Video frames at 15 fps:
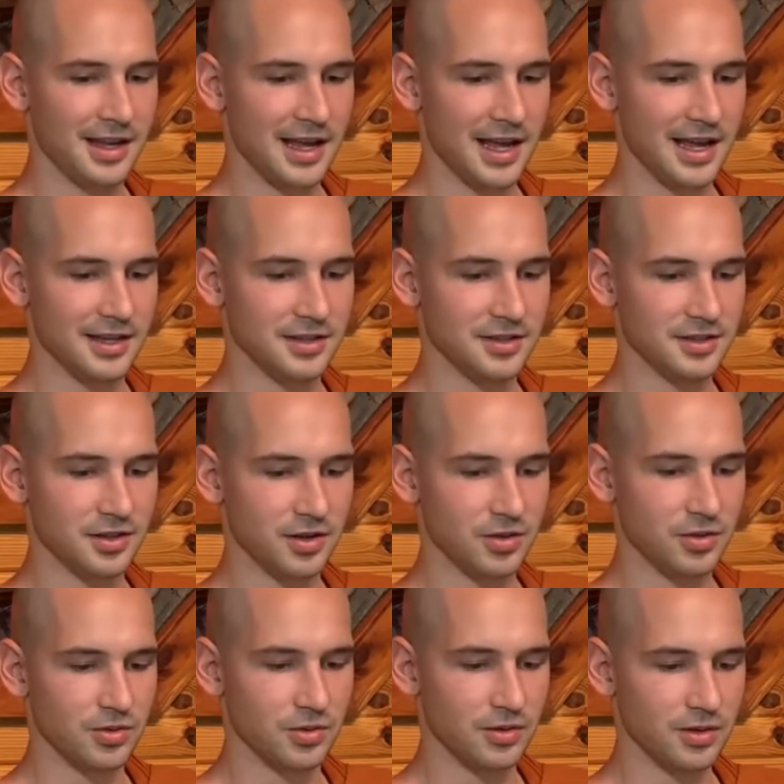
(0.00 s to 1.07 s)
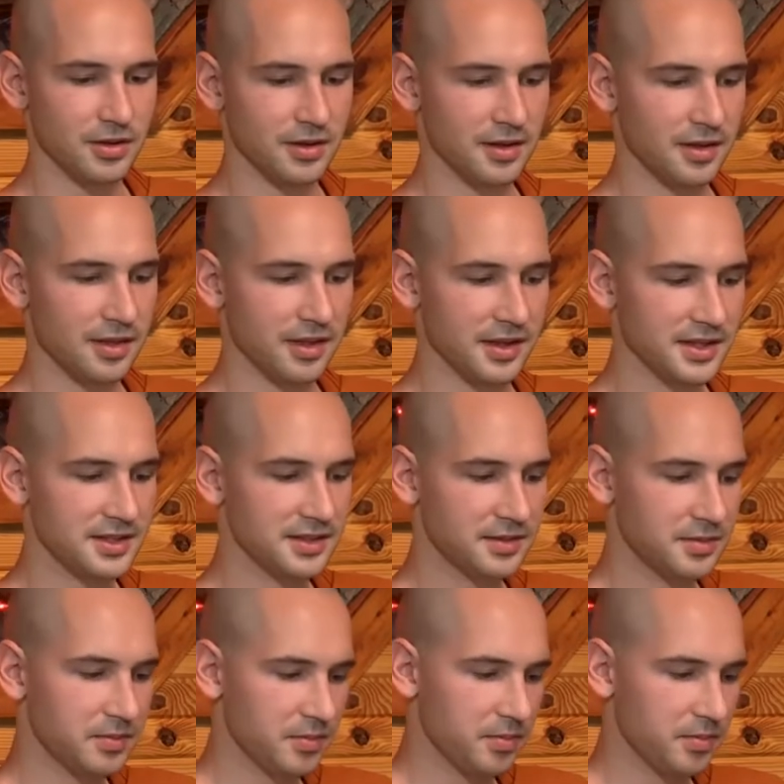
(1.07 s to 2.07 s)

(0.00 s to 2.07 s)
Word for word: And so this